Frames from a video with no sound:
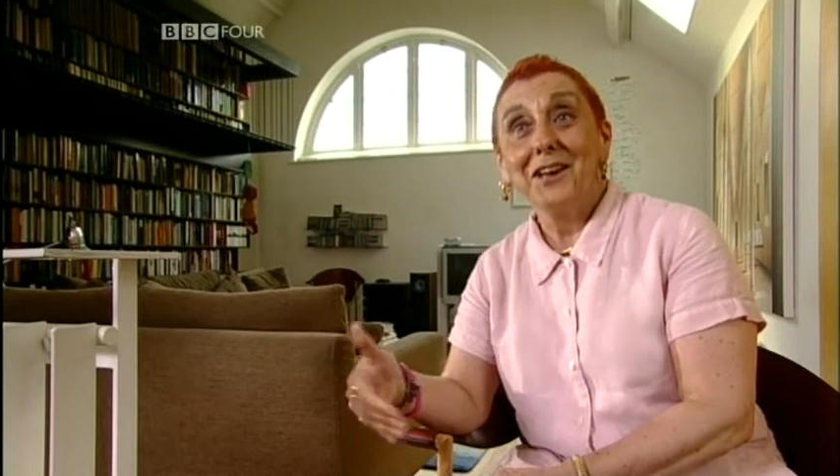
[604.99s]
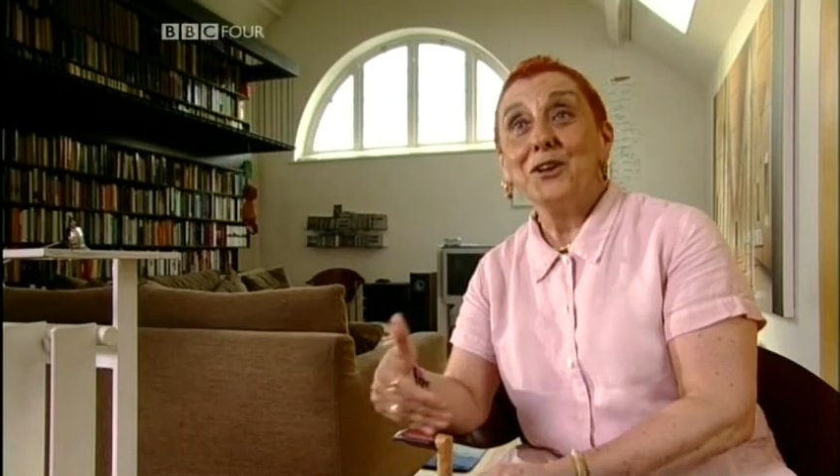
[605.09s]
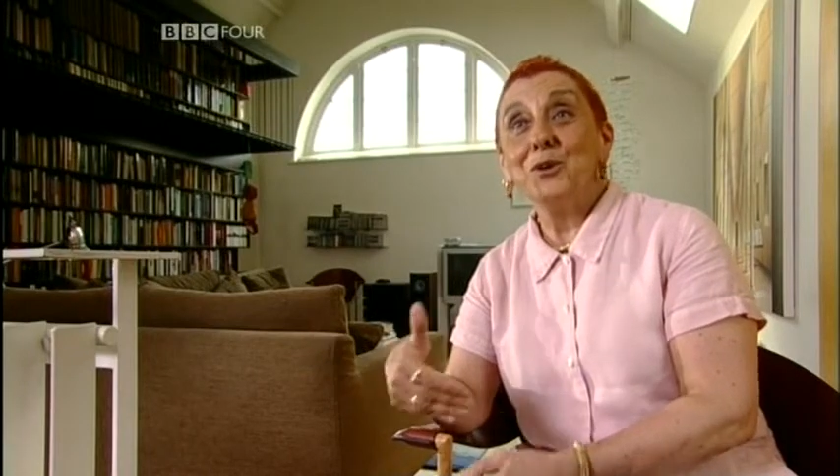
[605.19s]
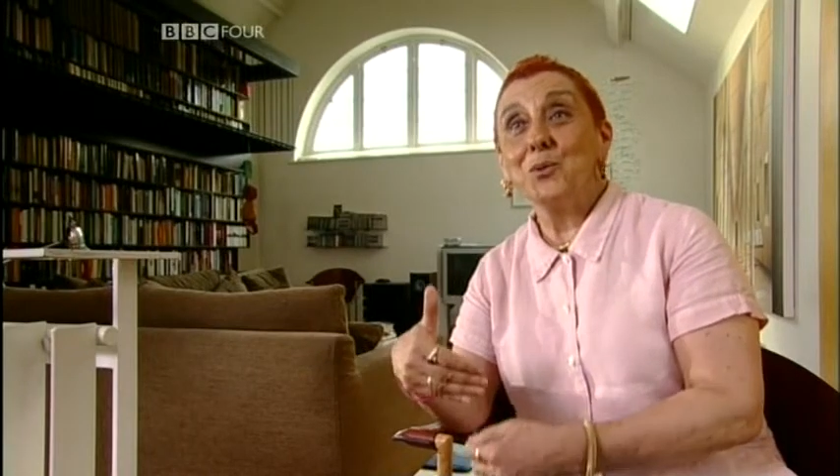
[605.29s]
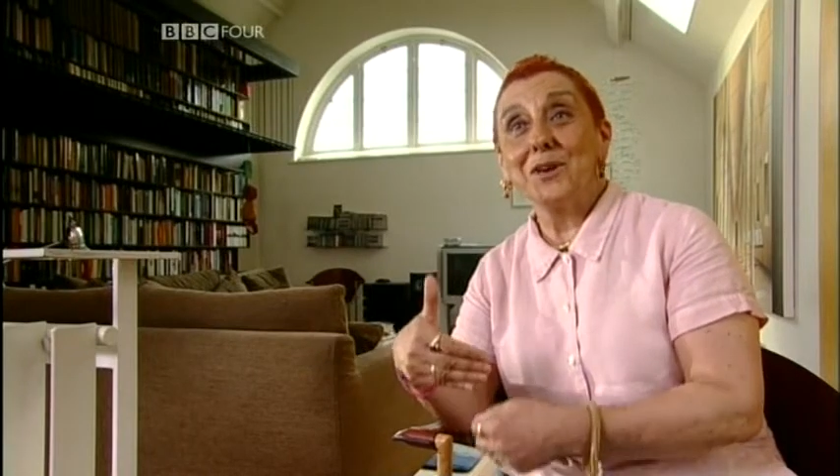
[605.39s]

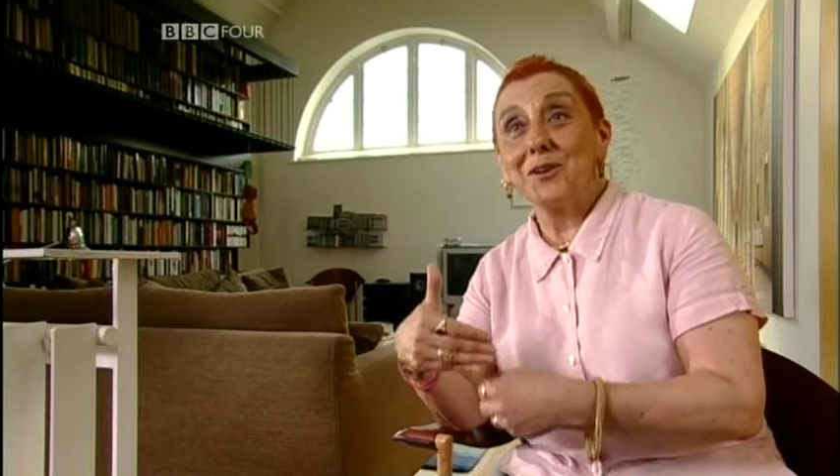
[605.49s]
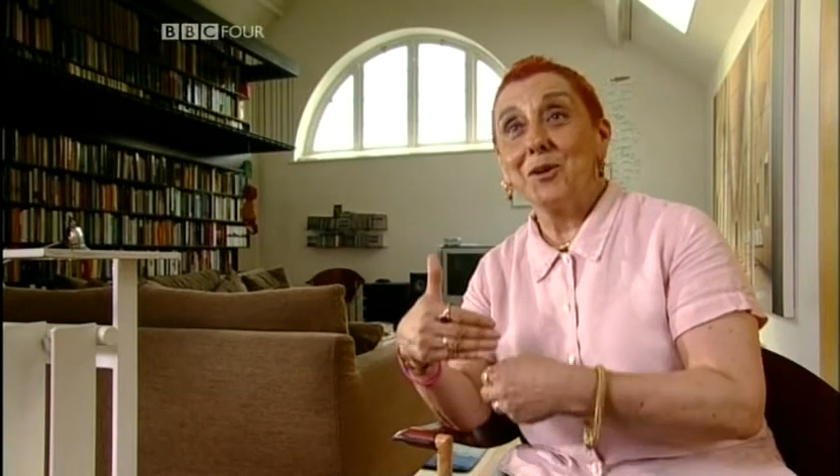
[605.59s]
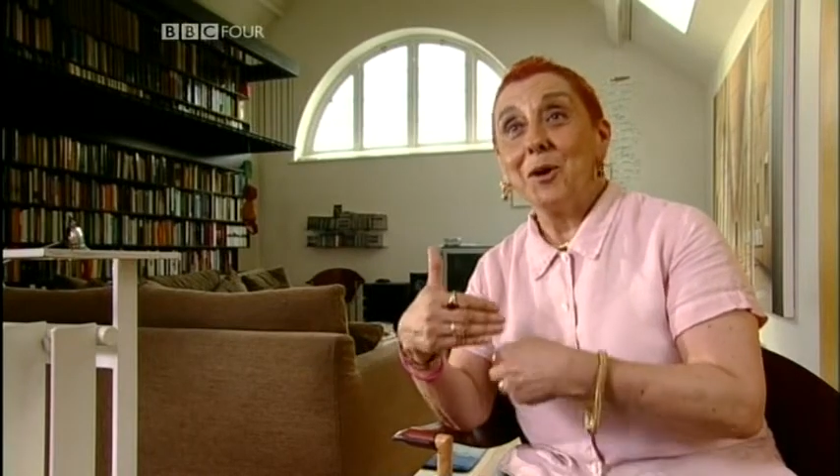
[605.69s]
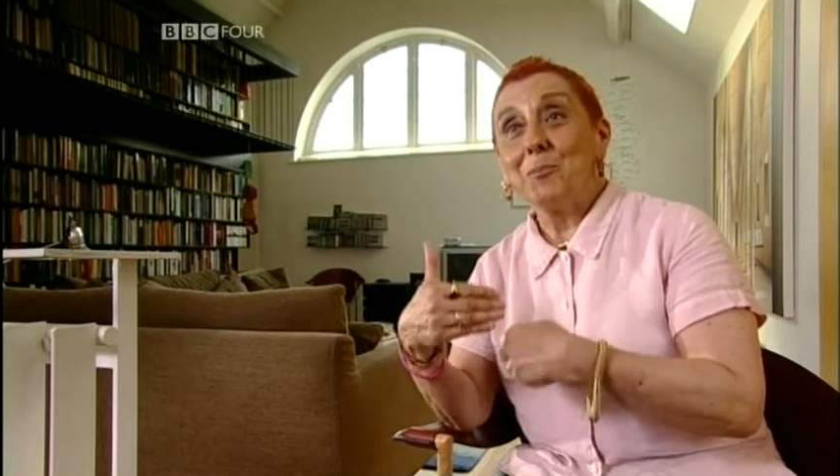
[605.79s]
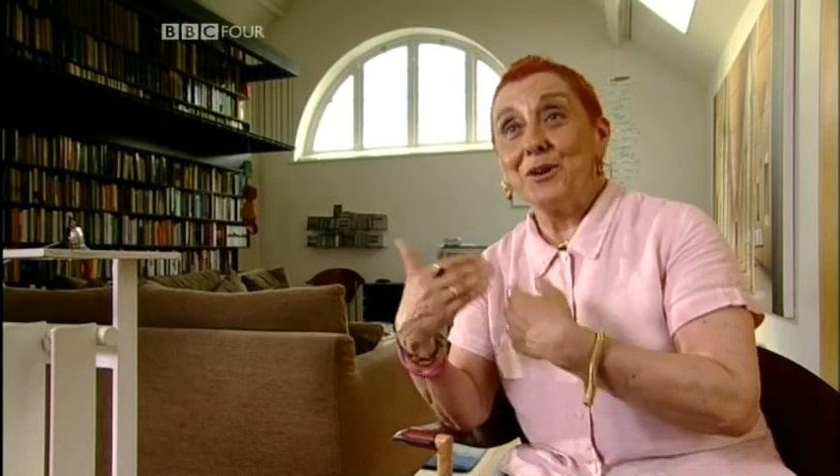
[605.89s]
You can
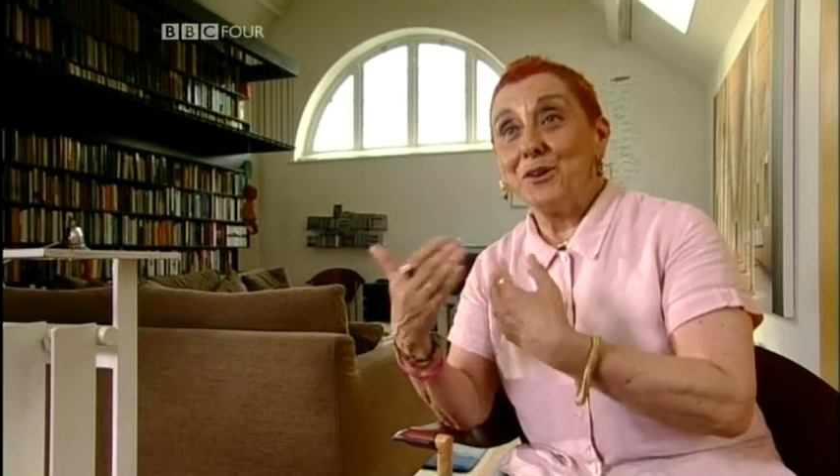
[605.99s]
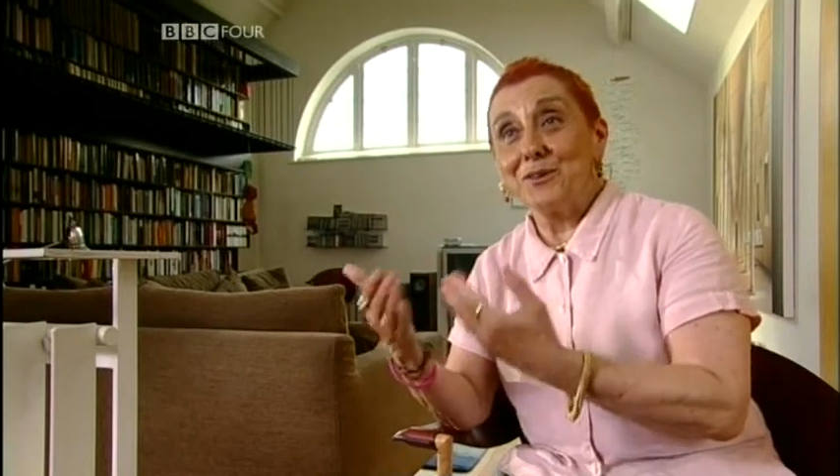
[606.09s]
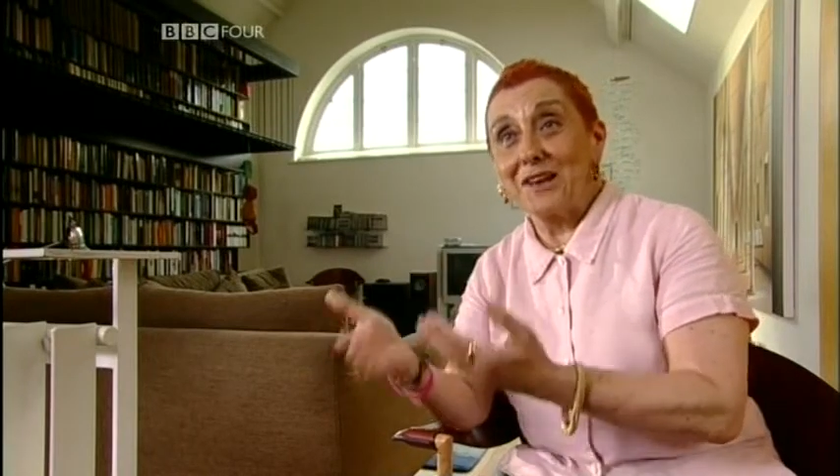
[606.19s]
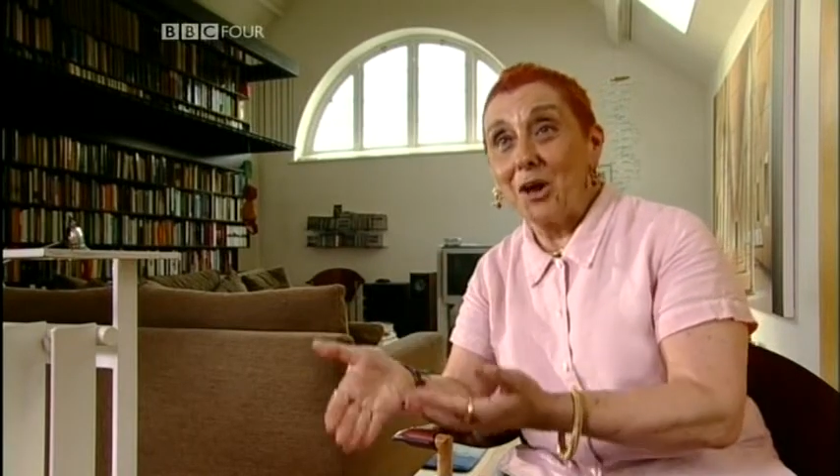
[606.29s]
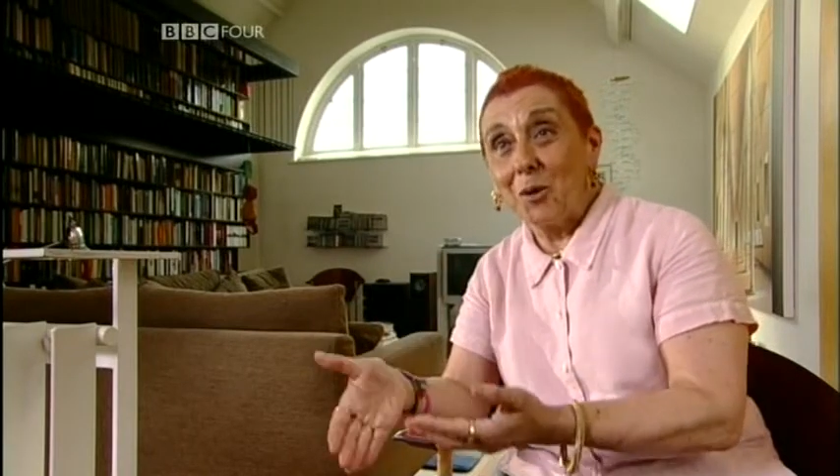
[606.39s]

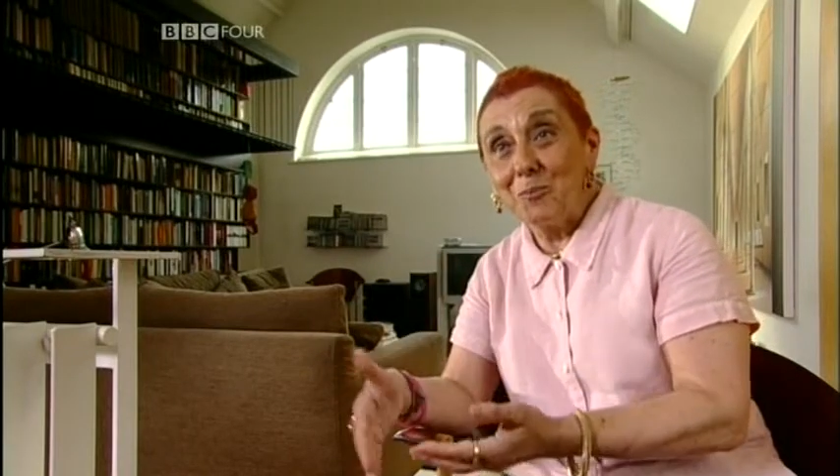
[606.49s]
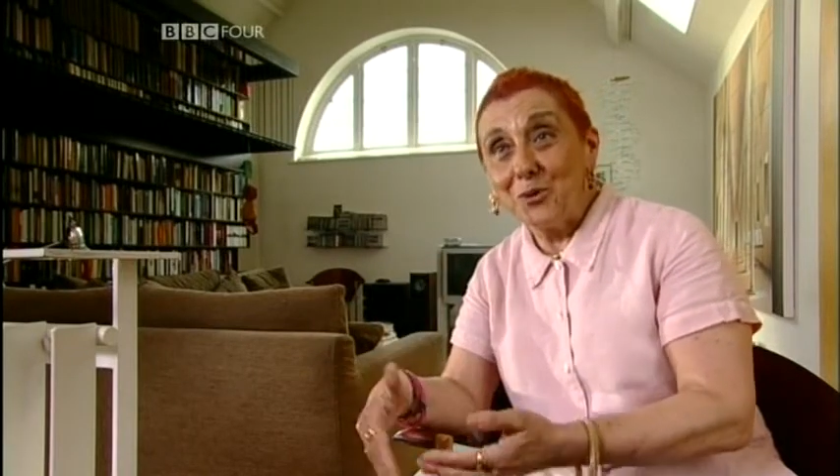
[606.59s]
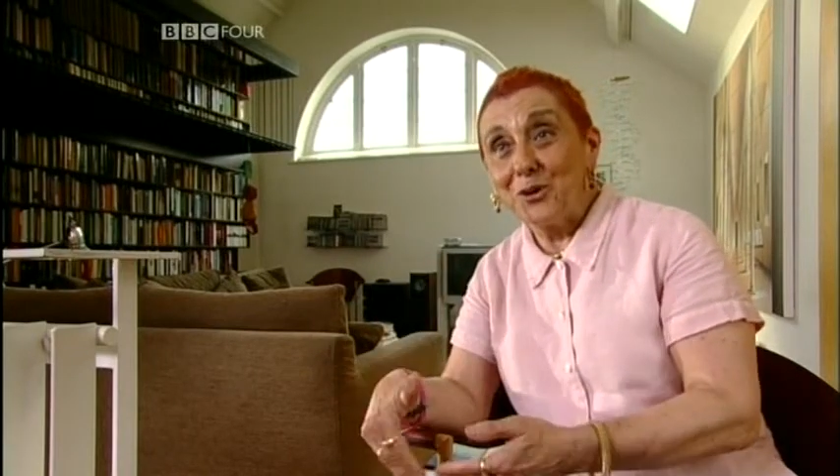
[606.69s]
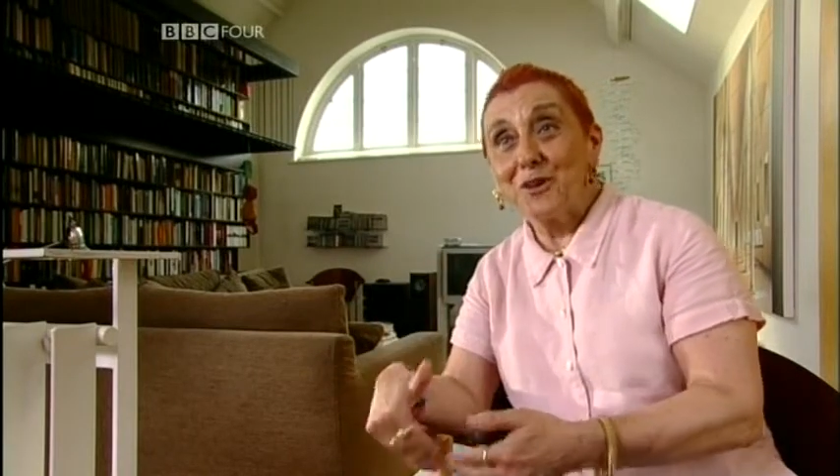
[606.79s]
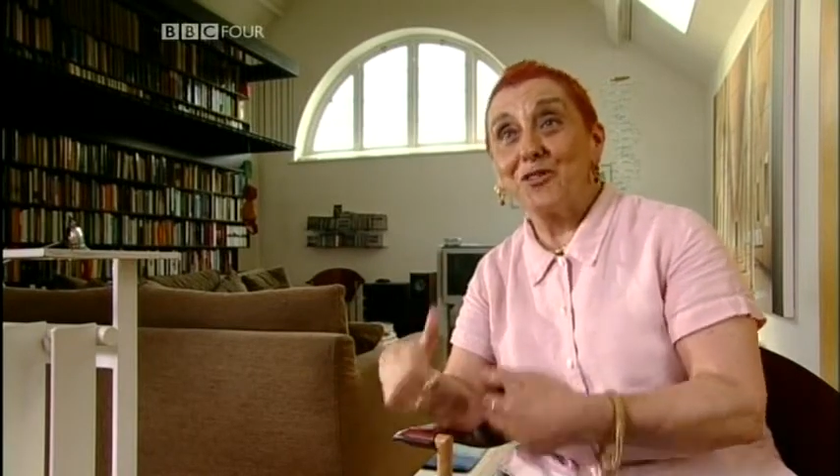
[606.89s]
produce a lot
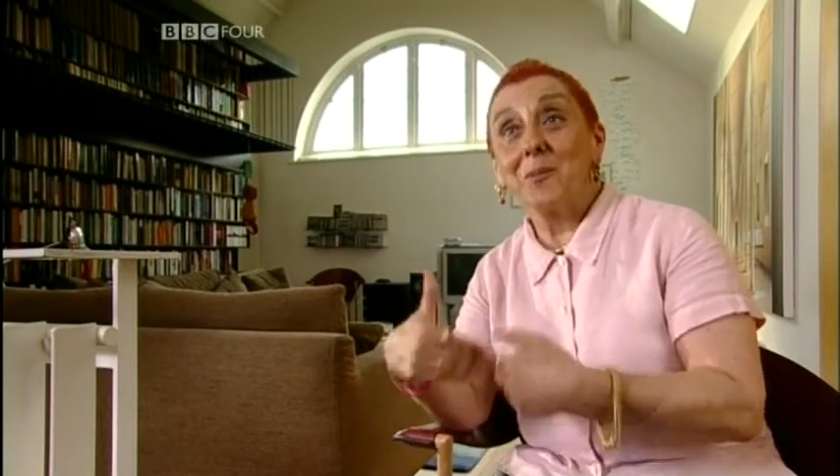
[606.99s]
more of